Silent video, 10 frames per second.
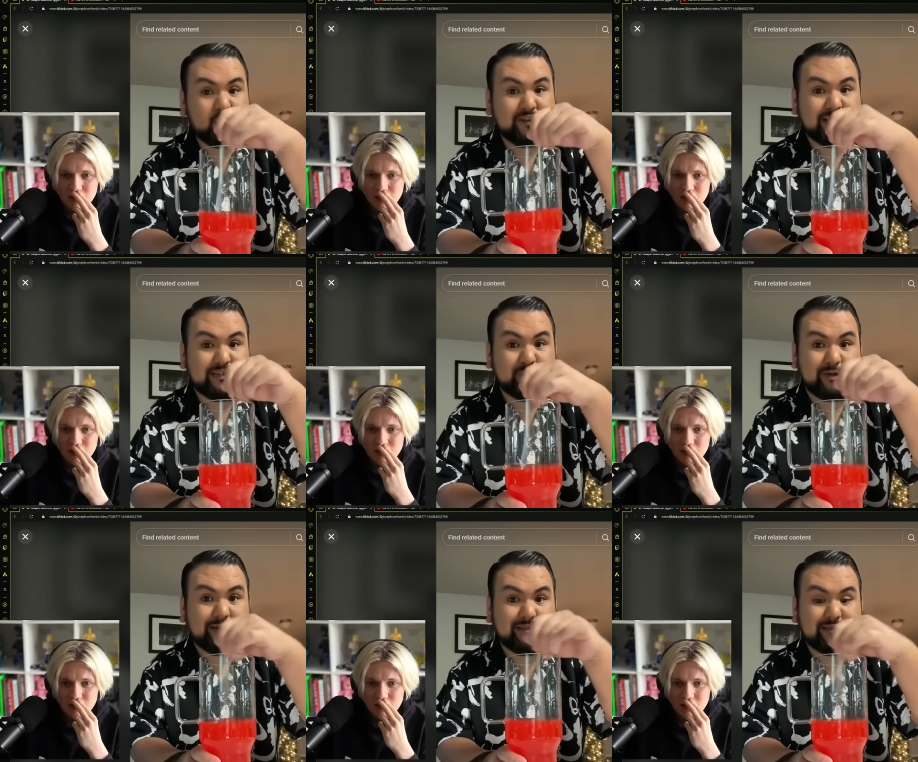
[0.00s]

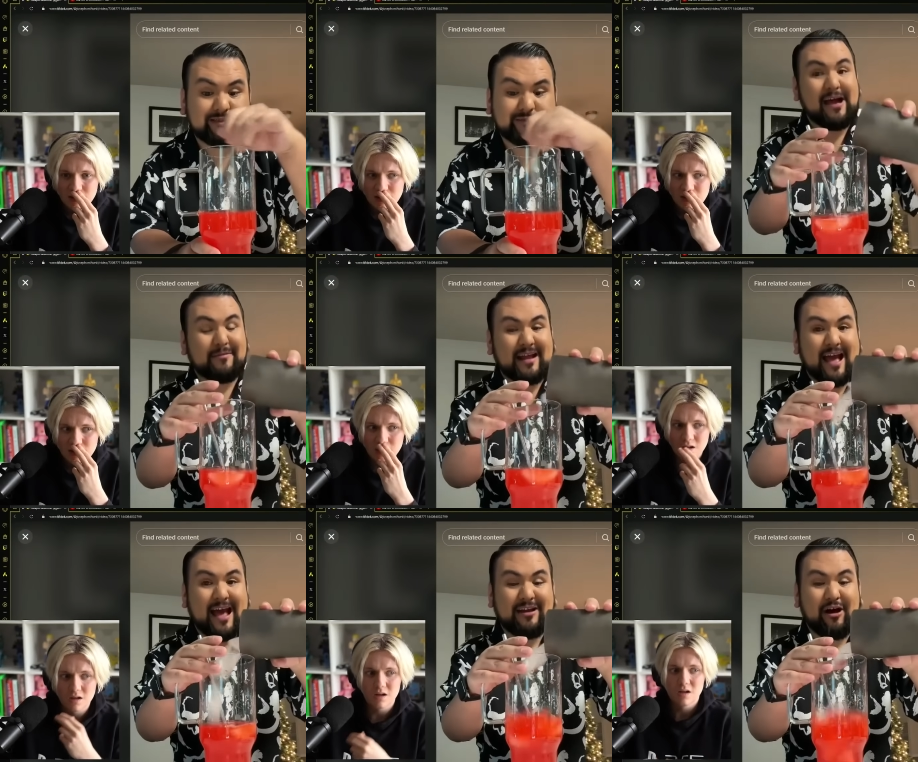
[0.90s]
Speaker 1: Hopefully this works. Now
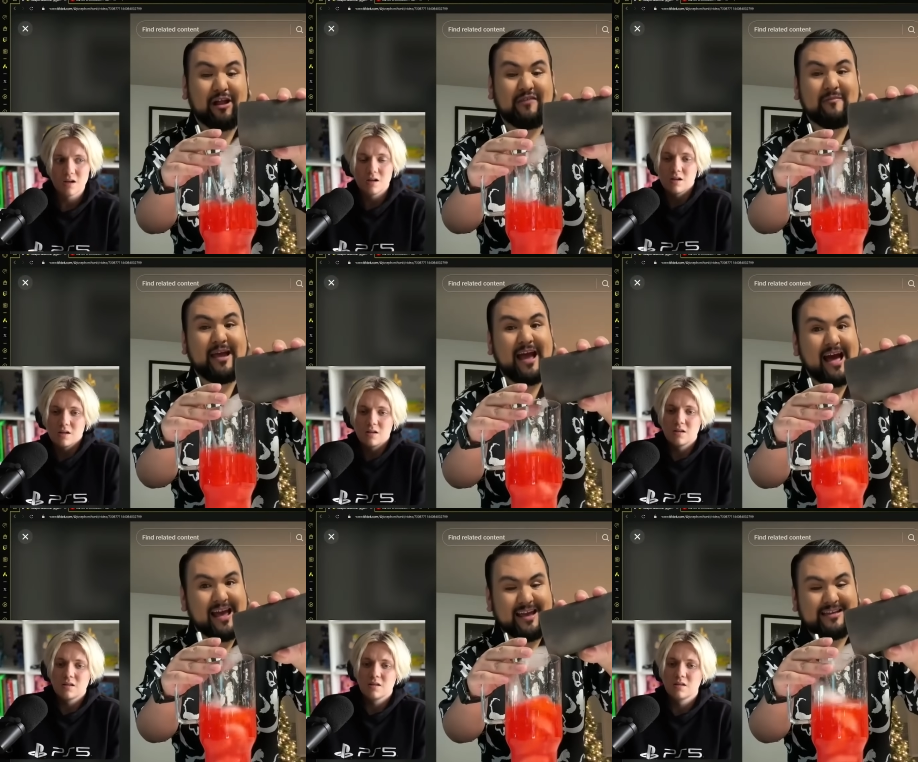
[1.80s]
I'm gonna add in all of my
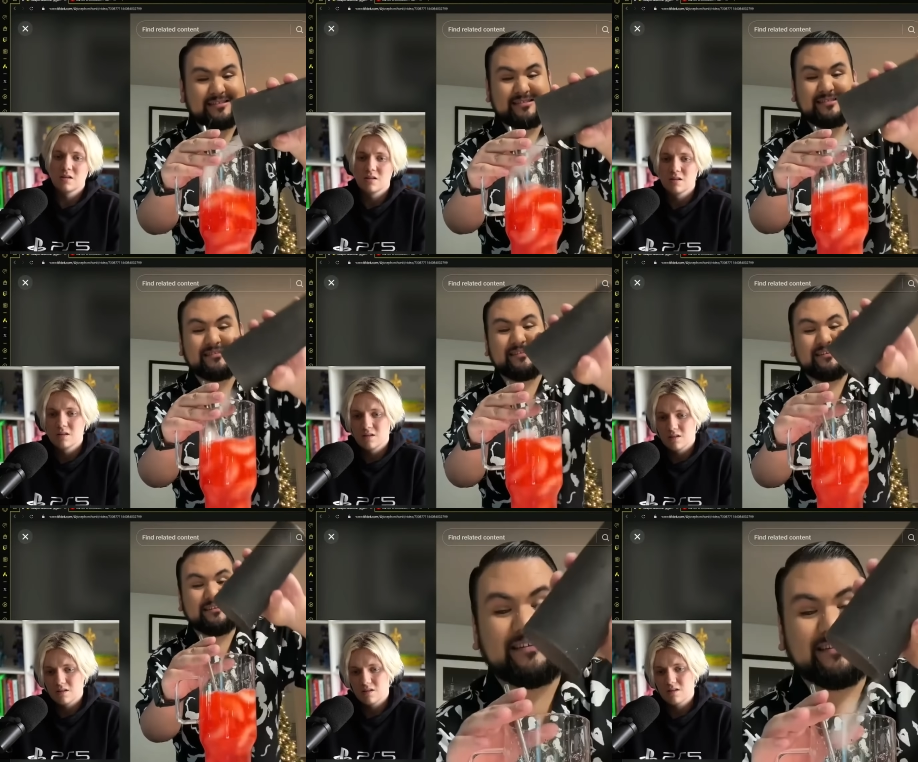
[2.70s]

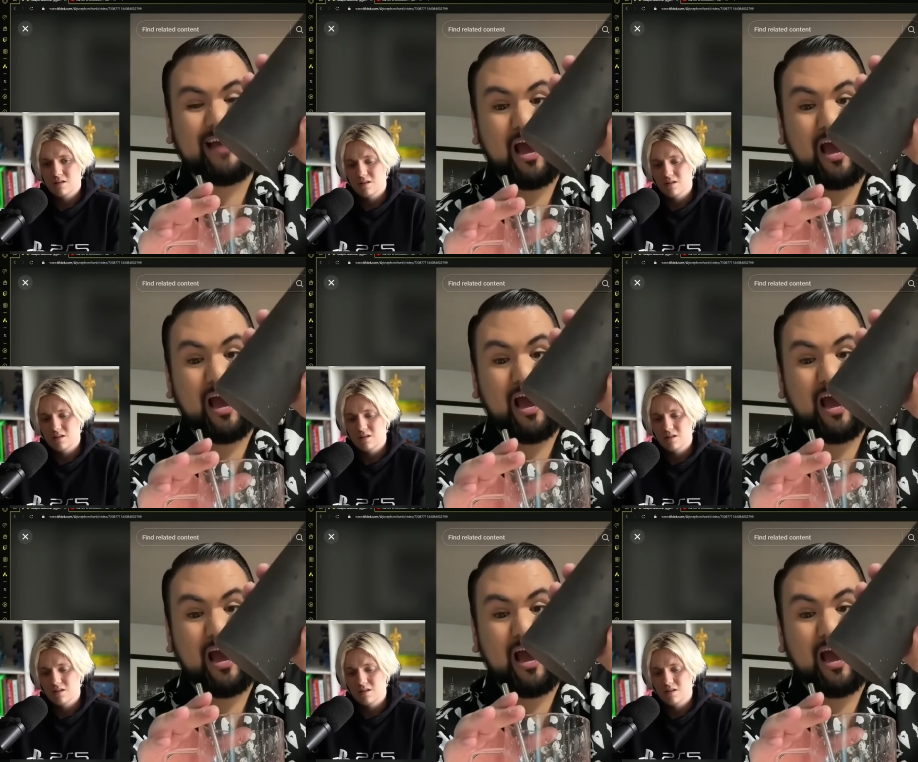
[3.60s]
ice.